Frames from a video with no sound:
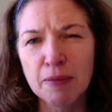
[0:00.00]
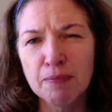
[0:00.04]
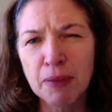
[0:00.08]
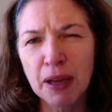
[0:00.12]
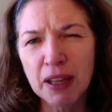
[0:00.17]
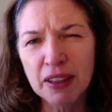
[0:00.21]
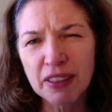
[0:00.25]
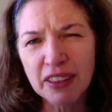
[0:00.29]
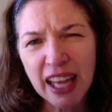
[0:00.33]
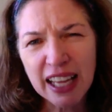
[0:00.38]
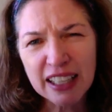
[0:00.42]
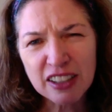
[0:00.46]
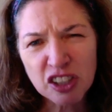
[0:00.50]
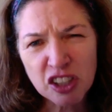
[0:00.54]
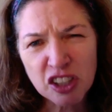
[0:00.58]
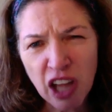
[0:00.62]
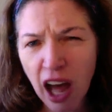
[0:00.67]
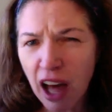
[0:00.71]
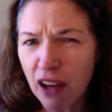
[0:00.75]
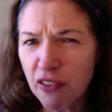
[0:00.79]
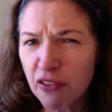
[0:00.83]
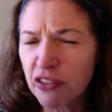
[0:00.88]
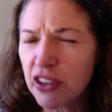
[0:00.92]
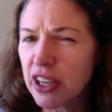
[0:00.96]
But that
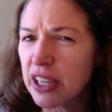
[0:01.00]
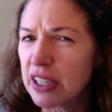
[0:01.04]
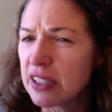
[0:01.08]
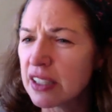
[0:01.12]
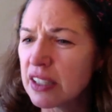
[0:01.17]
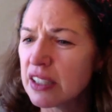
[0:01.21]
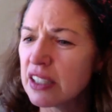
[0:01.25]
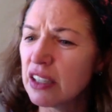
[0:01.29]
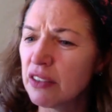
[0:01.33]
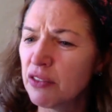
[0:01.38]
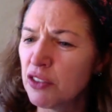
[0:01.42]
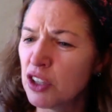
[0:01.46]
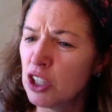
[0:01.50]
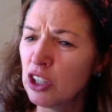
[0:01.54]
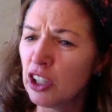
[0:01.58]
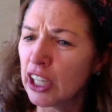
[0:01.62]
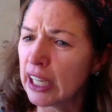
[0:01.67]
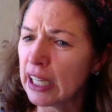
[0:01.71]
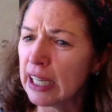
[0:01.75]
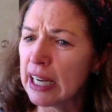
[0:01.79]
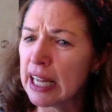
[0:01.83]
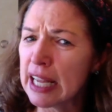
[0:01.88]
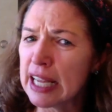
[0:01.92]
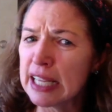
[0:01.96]
soft fist, if you look
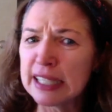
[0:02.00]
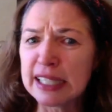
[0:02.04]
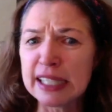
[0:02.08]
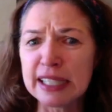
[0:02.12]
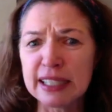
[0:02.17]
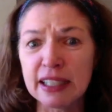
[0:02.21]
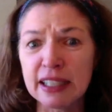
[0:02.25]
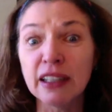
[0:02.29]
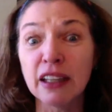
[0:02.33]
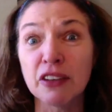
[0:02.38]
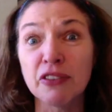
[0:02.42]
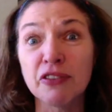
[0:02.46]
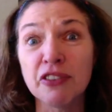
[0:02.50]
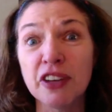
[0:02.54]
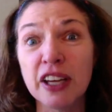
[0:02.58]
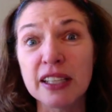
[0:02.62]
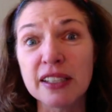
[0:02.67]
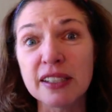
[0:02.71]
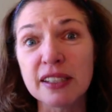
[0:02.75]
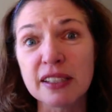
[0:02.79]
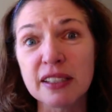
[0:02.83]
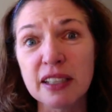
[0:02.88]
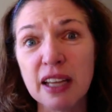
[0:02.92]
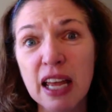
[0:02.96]
at it, it's still a
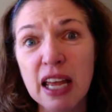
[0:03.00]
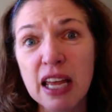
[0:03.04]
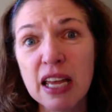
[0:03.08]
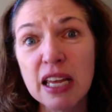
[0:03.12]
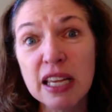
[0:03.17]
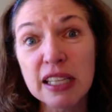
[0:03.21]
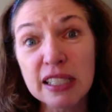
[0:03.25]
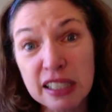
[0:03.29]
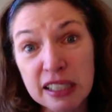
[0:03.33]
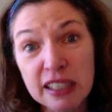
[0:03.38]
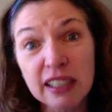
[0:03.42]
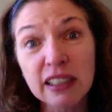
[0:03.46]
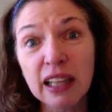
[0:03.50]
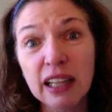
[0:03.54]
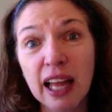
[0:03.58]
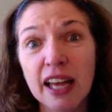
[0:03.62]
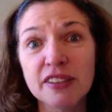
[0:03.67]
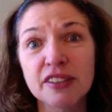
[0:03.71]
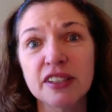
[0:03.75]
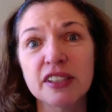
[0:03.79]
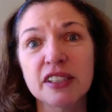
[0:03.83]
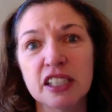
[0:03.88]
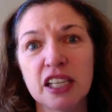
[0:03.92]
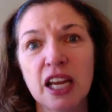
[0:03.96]
fist. It still
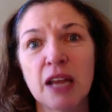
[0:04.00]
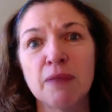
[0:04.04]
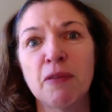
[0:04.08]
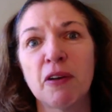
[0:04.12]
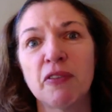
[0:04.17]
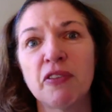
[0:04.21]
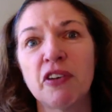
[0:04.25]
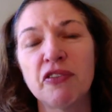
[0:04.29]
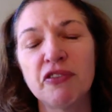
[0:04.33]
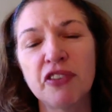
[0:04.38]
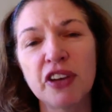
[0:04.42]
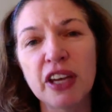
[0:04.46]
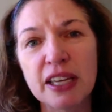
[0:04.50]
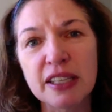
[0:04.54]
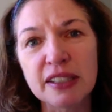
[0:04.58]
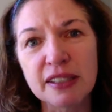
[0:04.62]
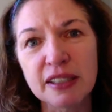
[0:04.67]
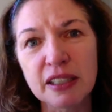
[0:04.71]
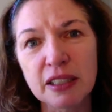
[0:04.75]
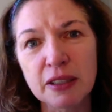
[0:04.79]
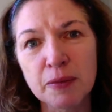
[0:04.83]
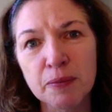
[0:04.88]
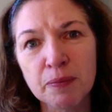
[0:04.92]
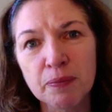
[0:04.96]
has the shape of a
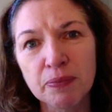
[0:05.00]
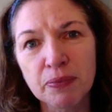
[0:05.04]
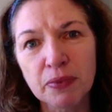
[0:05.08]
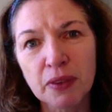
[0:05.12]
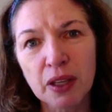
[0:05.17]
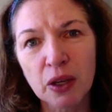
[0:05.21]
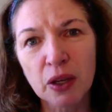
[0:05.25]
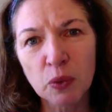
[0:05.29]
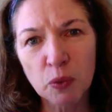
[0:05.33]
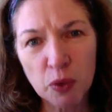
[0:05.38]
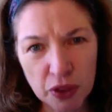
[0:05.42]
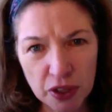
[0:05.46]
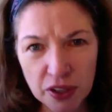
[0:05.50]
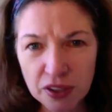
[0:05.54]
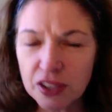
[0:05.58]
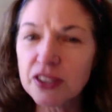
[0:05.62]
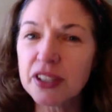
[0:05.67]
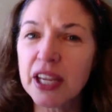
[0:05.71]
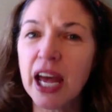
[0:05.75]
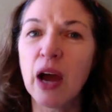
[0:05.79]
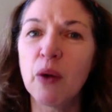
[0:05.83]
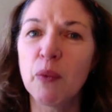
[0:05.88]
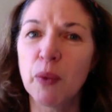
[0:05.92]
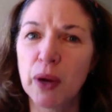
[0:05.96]
fist. Well, this
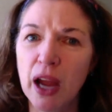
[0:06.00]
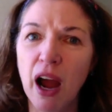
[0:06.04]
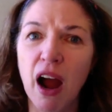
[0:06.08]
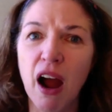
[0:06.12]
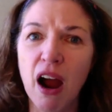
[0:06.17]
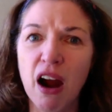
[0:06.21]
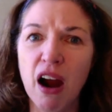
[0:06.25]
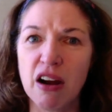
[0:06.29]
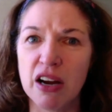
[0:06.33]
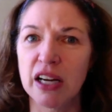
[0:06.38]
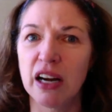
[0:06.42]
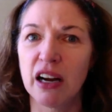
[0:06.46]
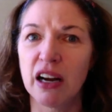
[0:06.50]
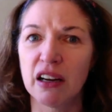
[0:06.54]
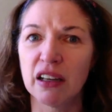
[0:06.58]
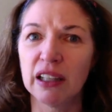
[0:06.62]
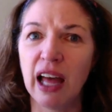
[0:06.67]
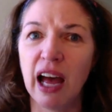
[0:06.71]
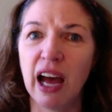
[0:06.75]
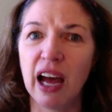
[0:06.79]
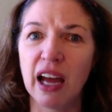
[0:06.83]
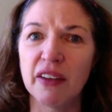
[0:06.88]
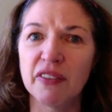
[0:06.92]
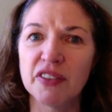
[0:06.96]
is how we are in our
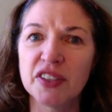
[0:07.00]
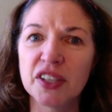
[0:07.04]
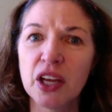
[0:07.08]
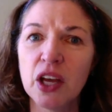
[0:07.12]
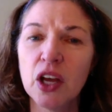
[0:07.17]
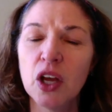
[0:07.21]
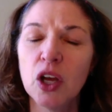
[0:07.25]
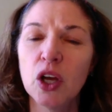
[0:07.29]
lives.